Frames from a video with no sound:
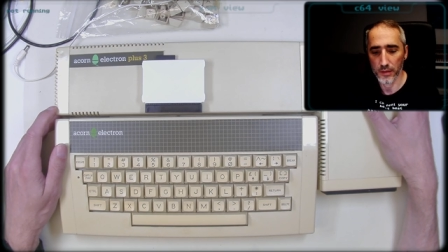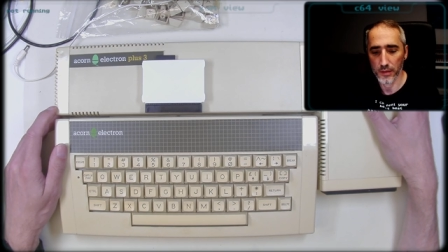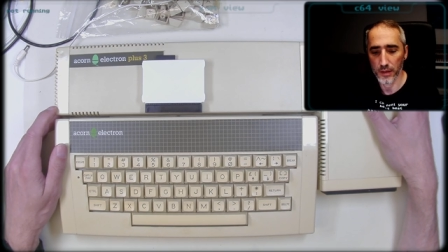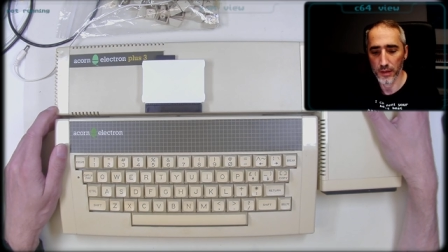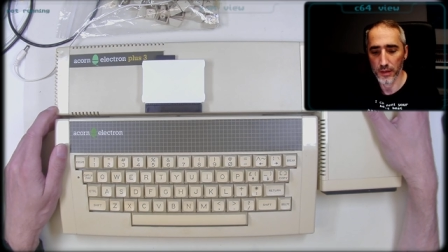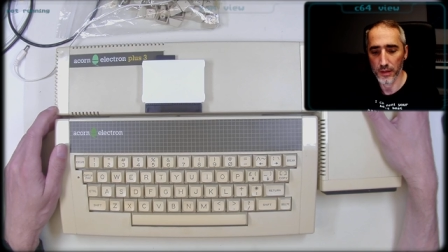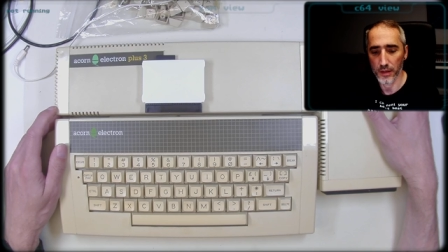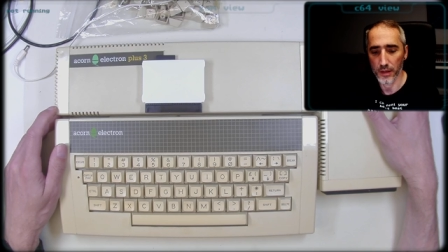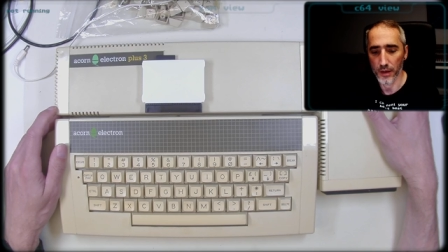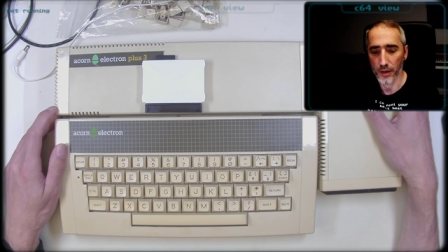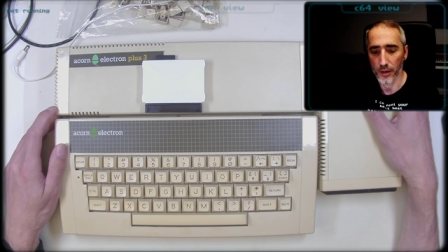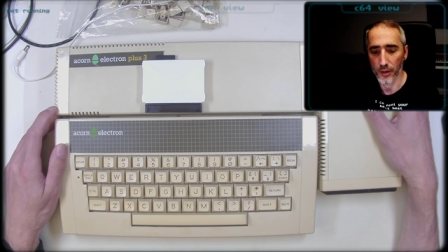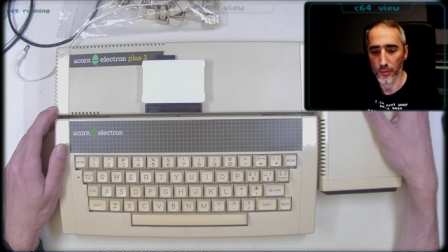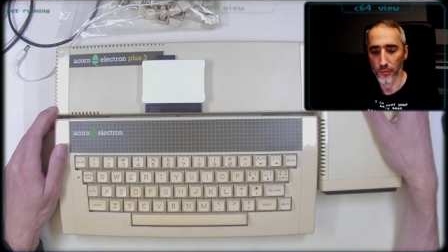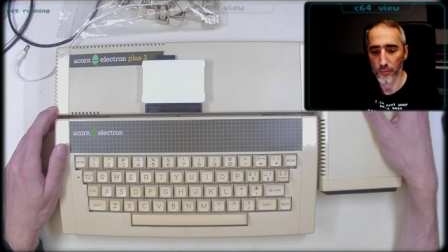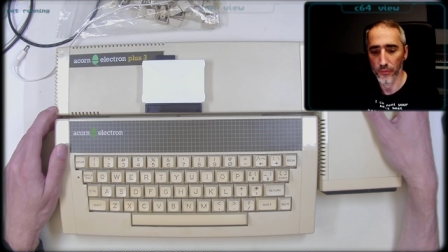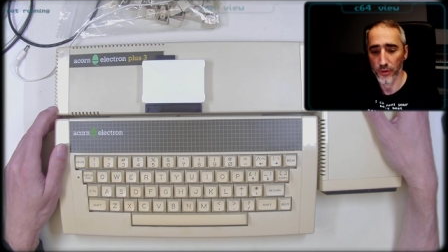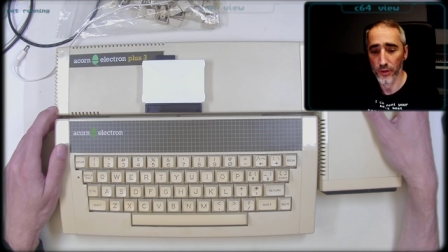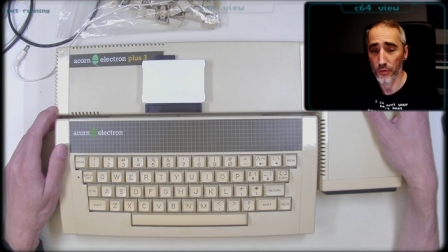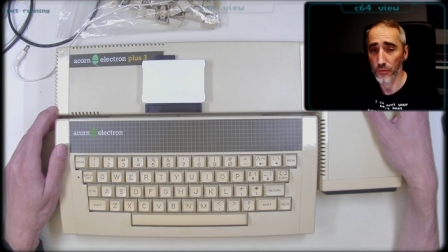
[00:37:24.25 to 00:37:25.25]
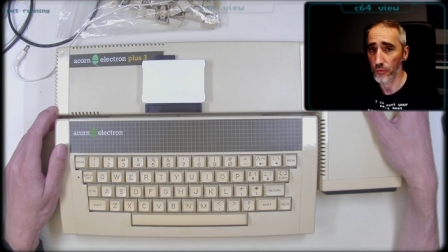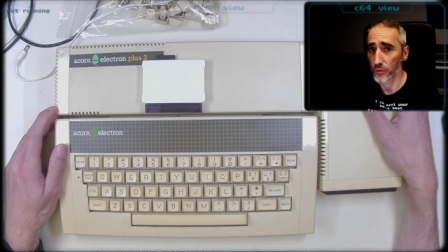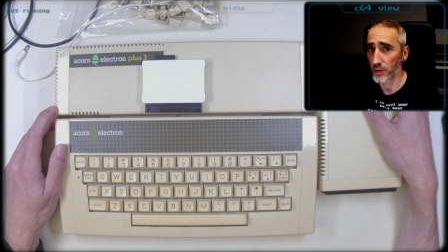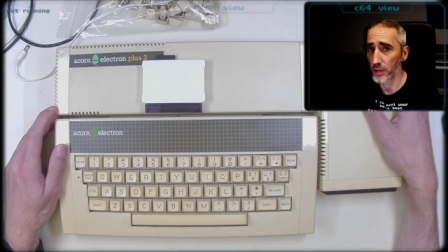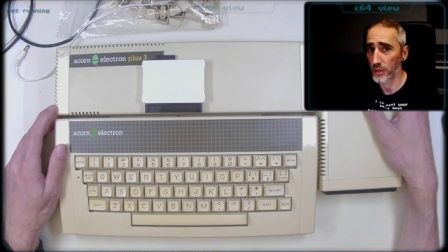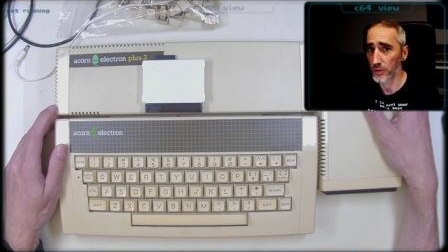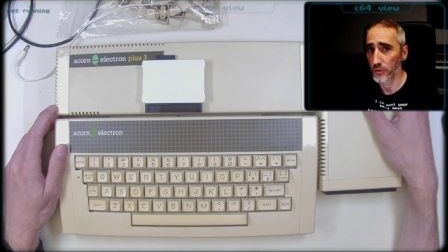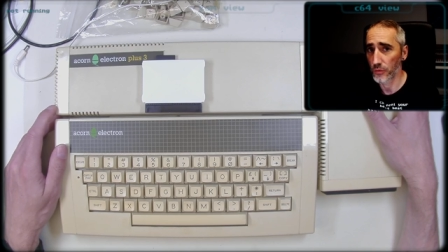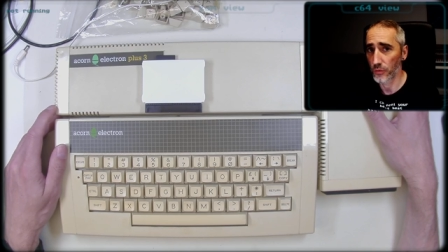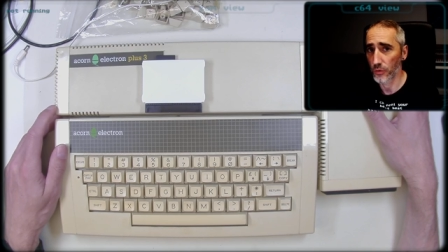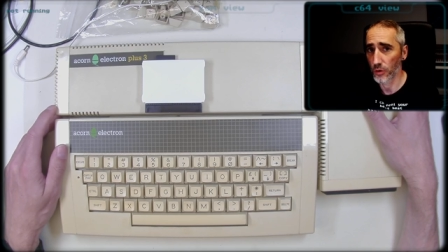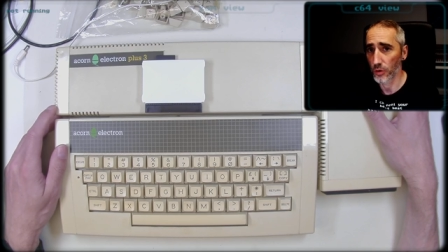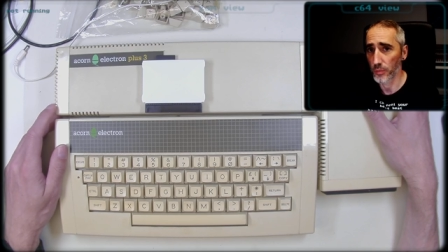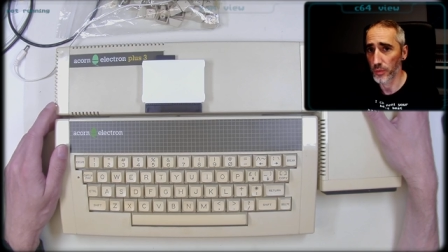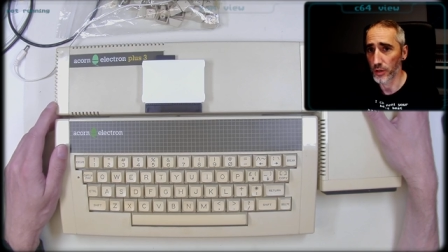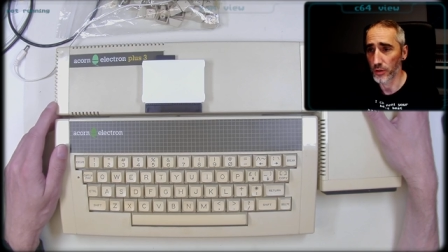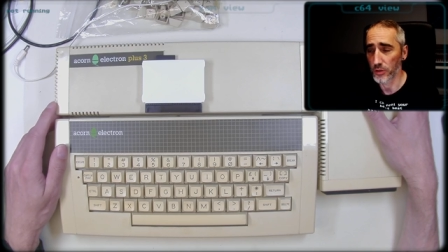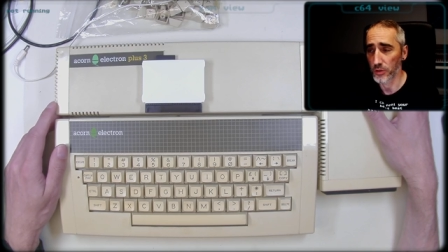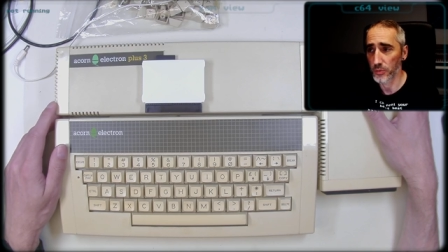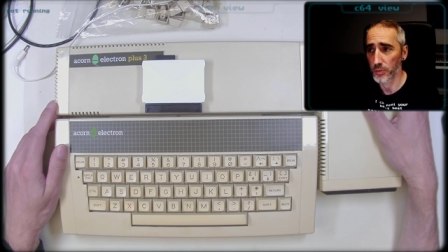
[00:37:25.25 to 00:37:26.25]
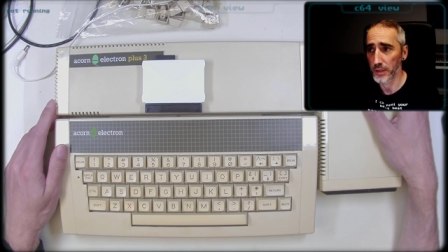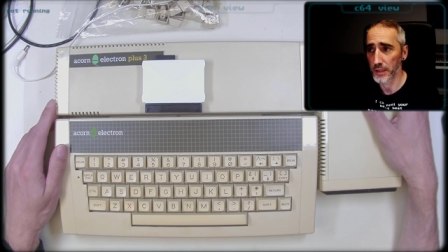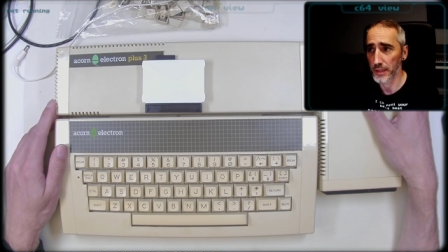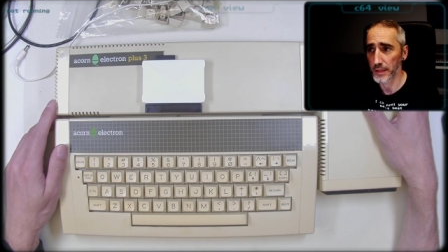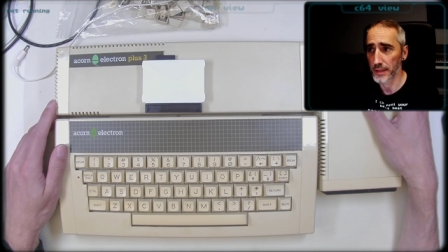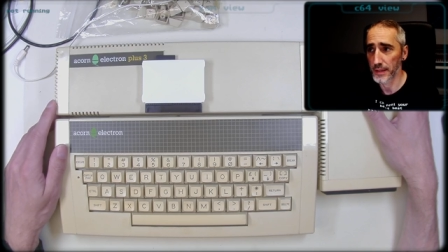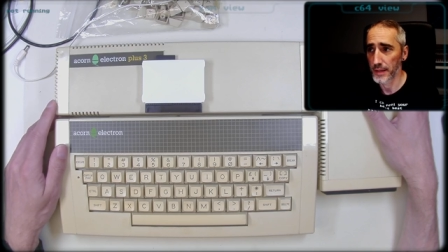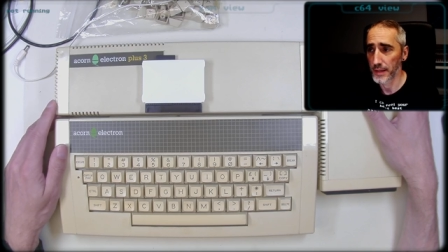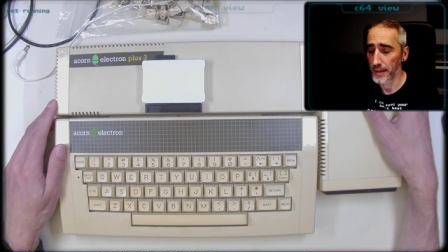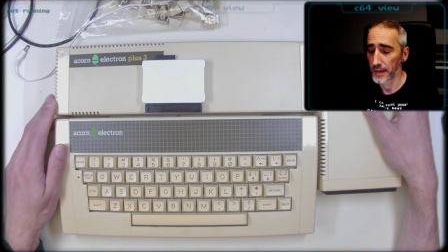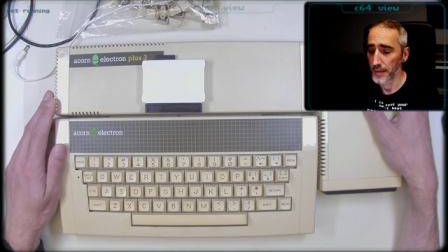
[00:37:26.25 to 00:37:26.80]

then uh, feel free to follow me on Twitter.